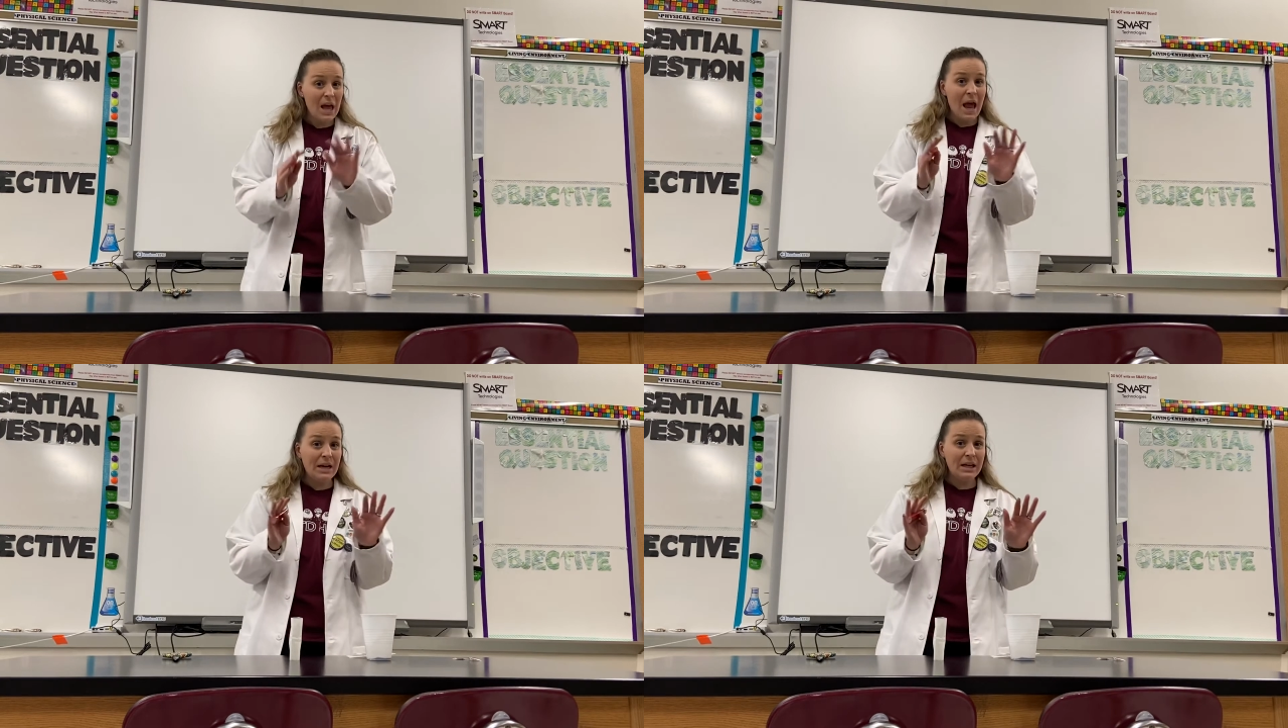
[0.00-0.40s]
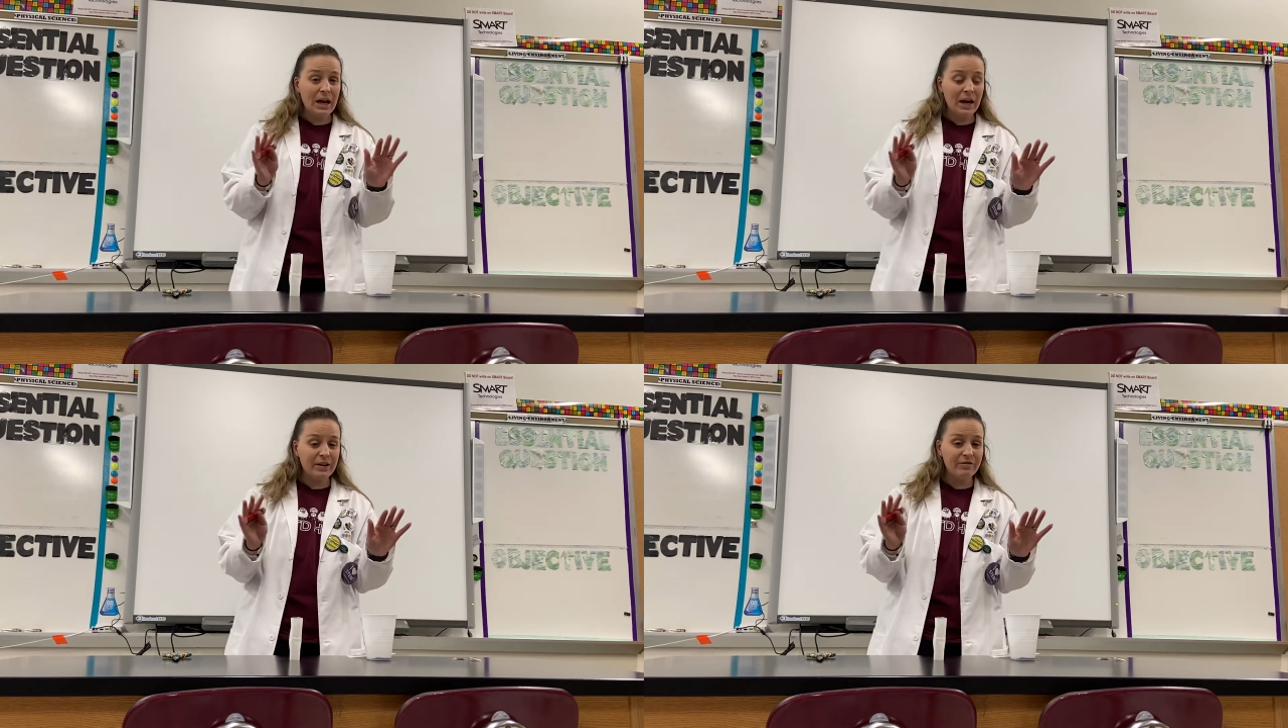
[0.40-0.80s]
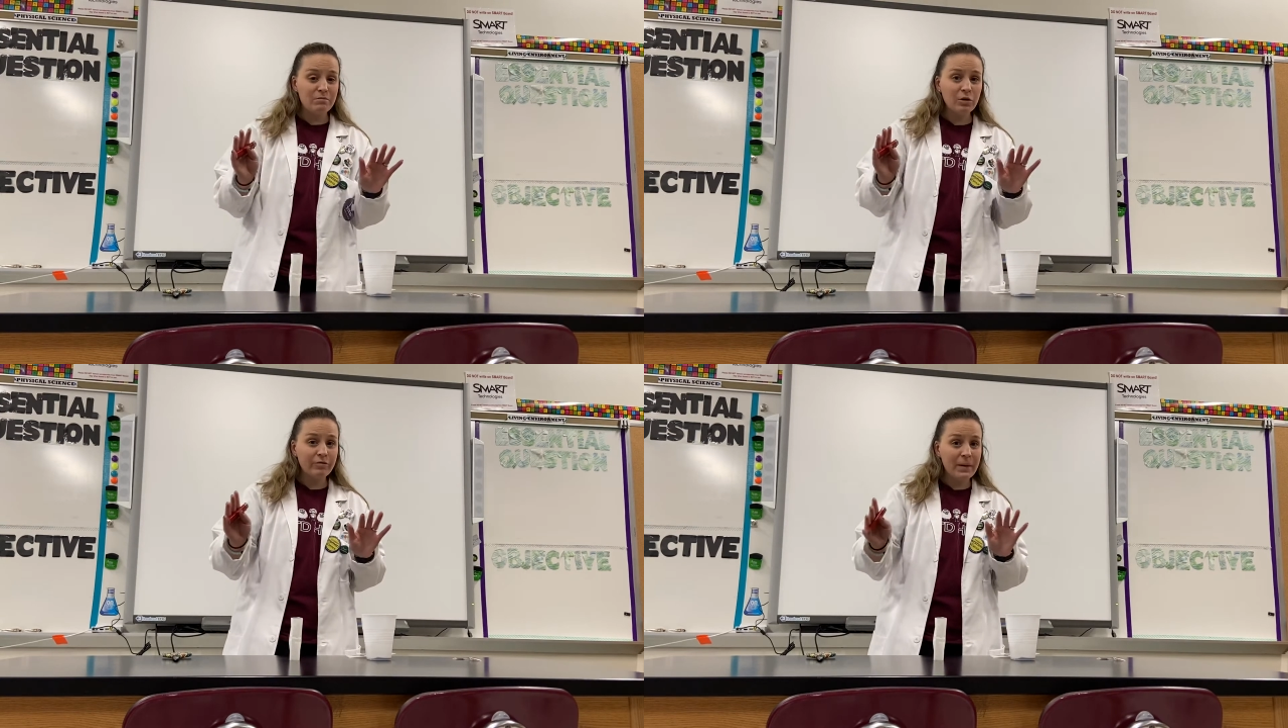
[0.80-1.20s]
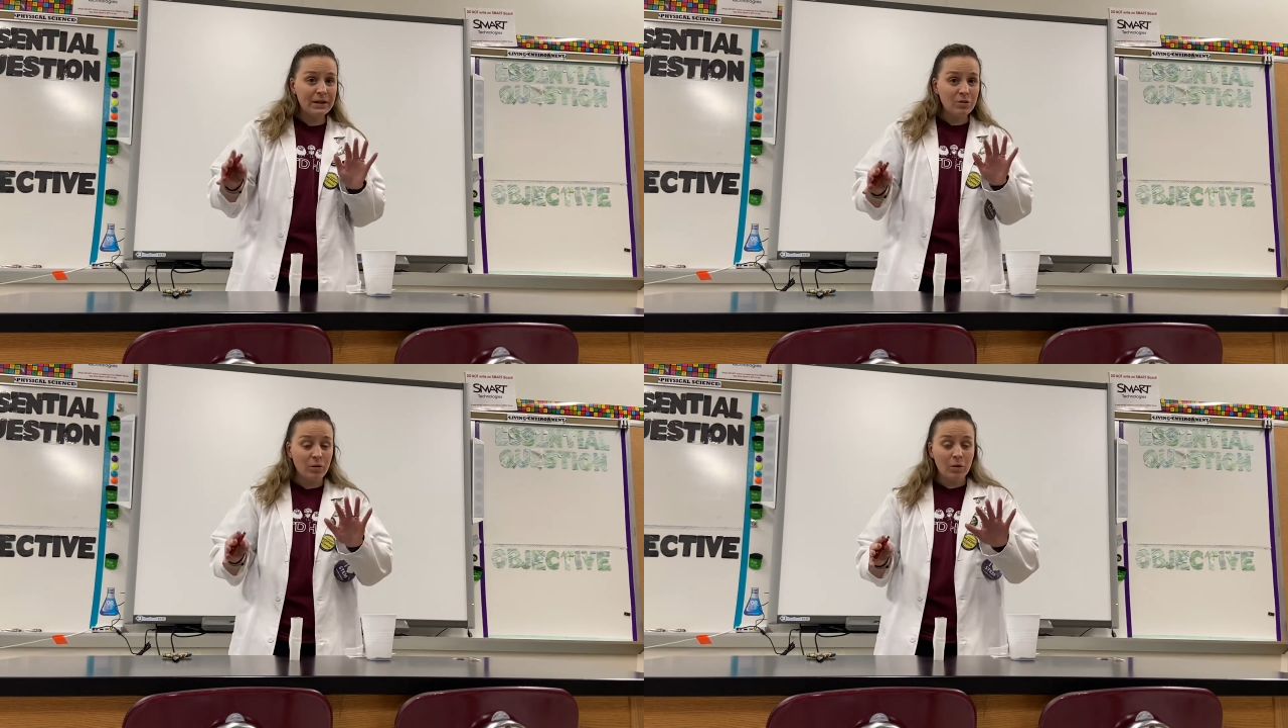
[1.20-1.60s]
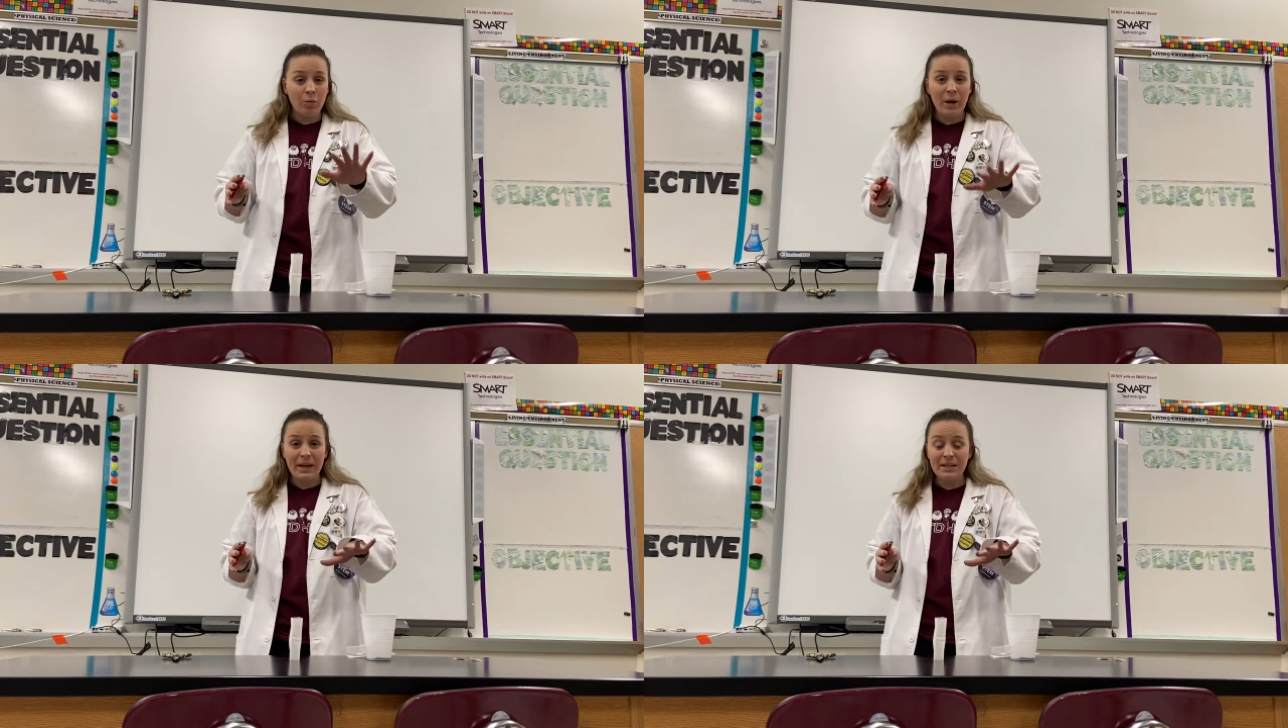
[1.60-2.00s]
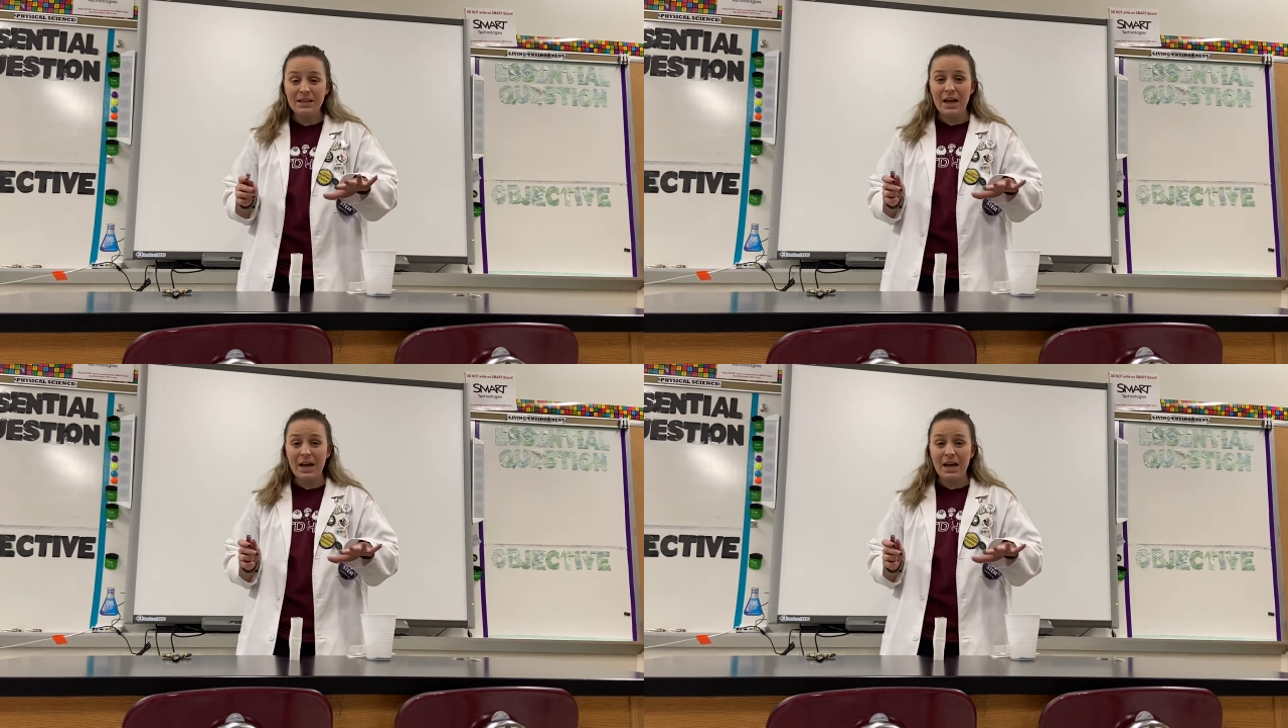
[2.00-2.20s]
any kind of movement or wind